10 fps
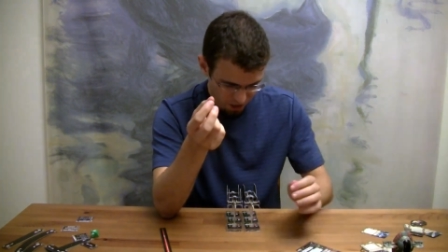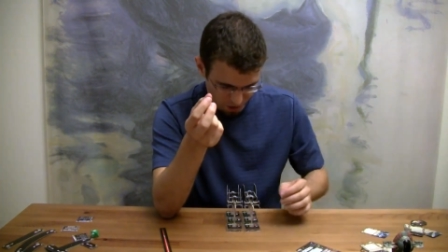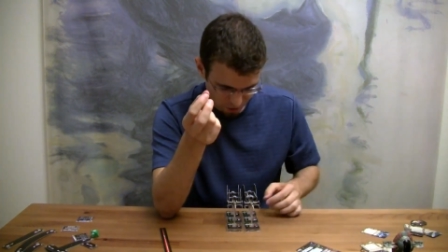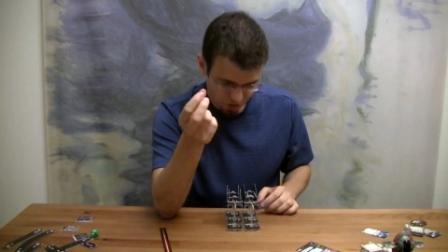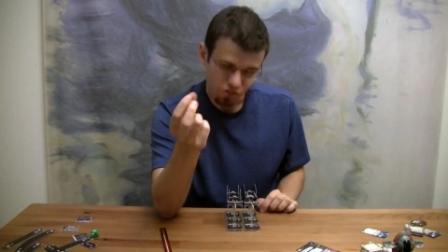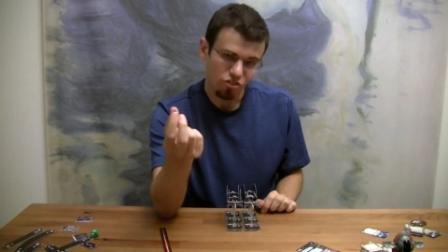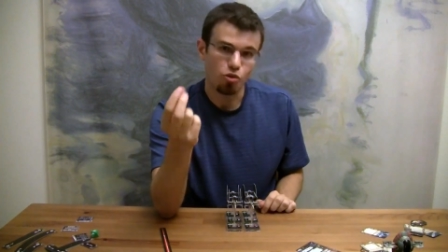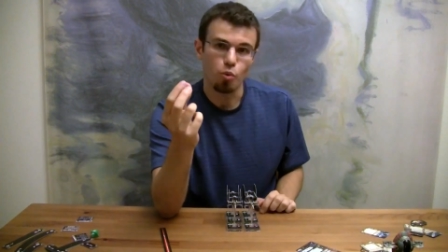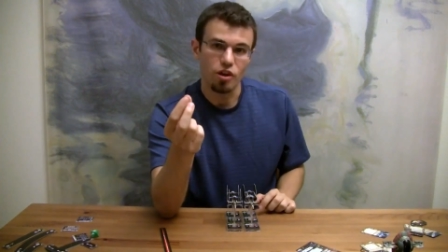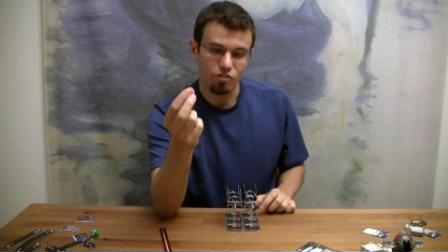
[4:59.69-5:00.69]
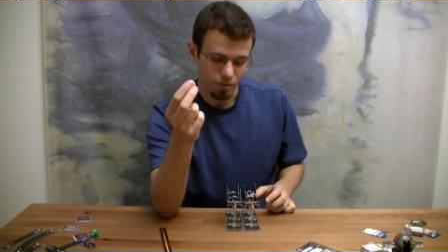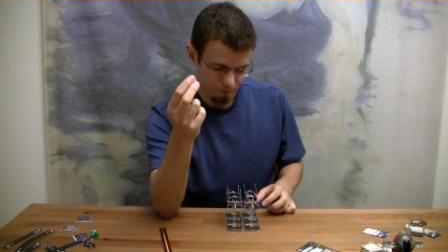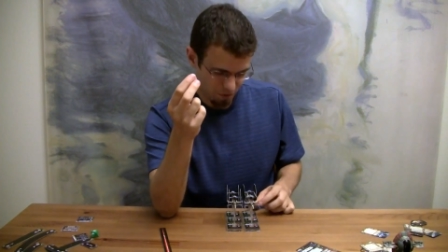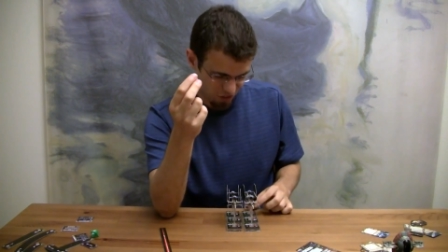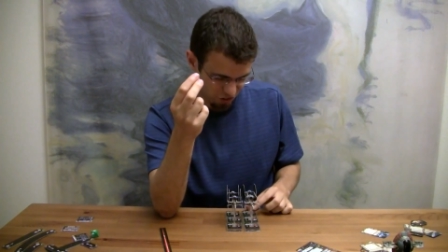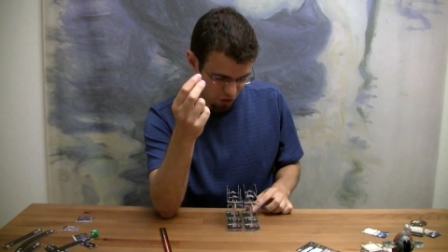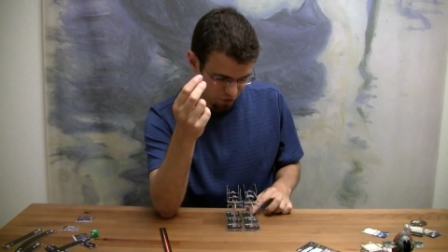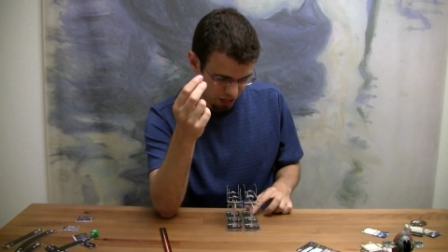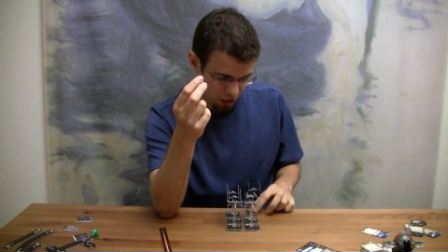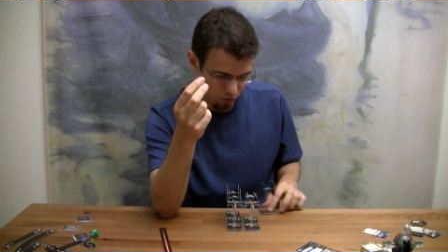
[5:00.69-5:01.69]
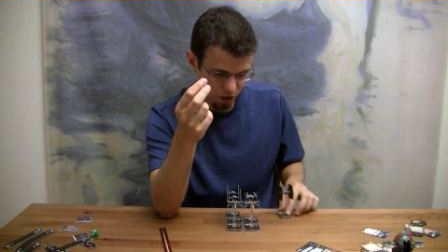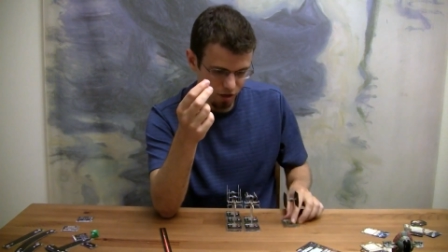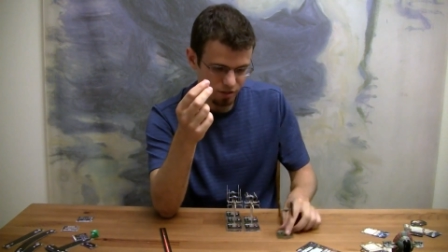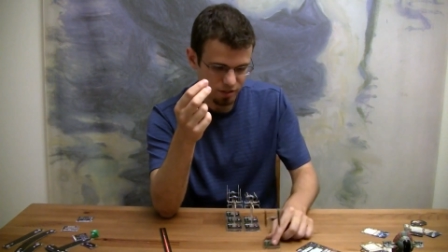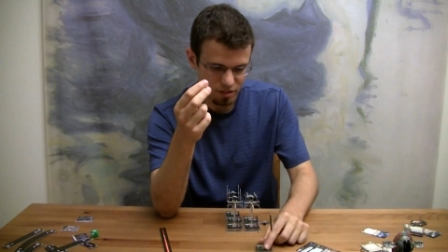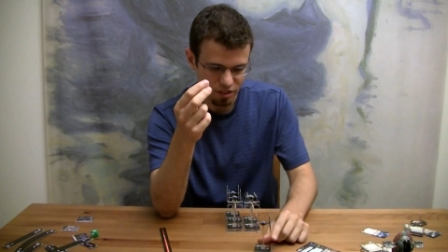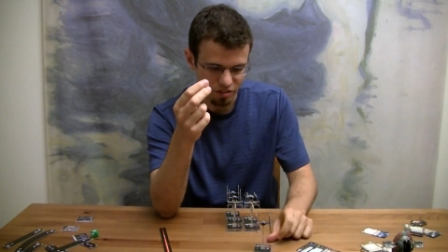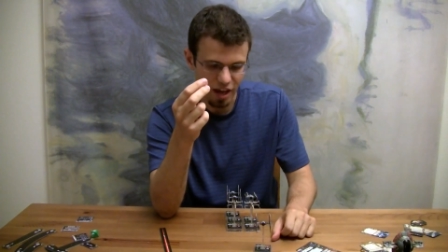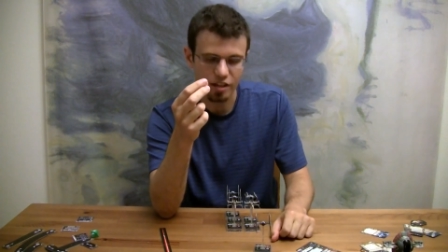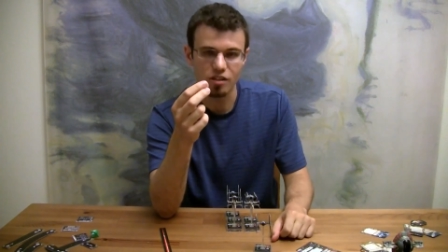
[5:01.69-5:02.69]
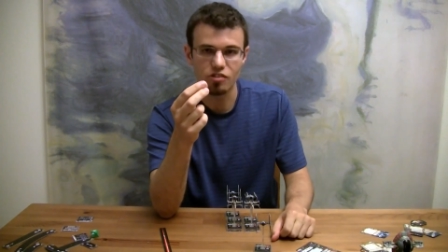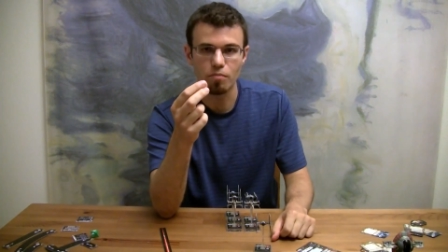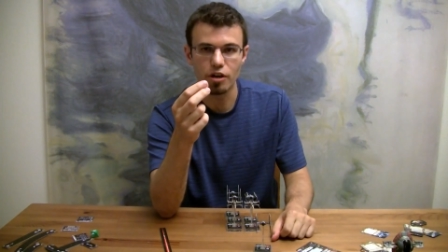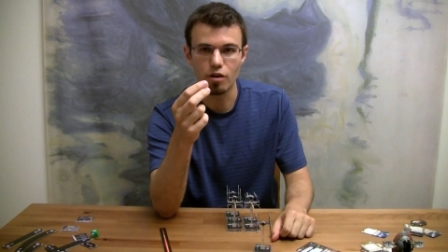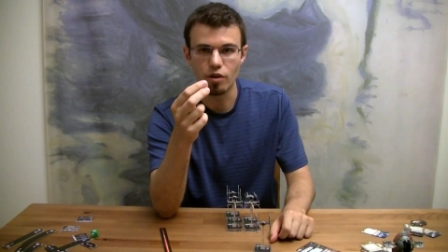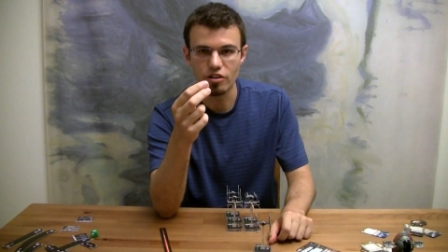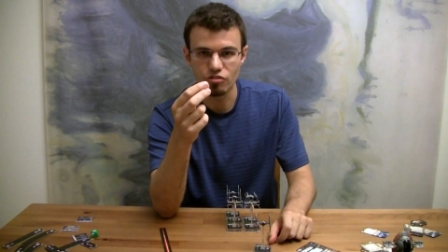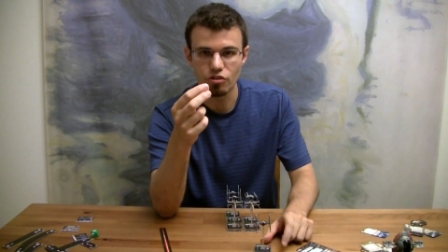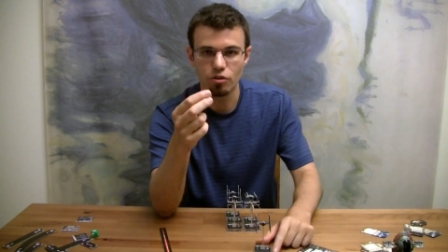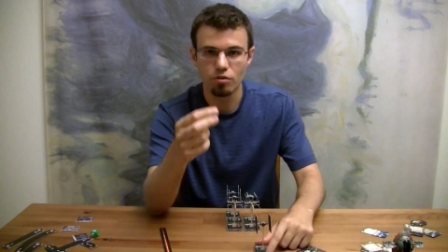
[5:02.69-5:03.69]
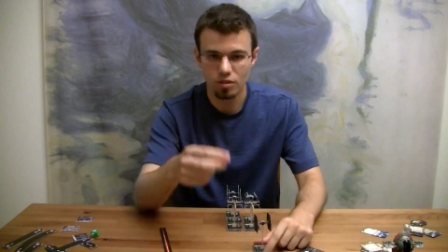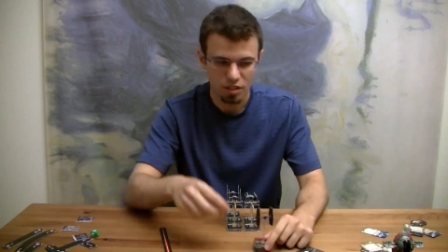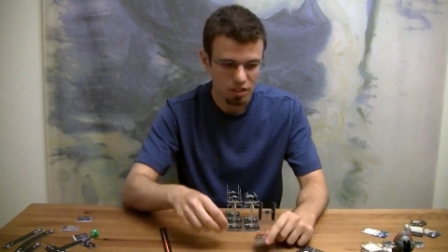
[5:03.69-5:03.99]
here's the situation. Let's say you have Howl Runner attacking somebody at range 2.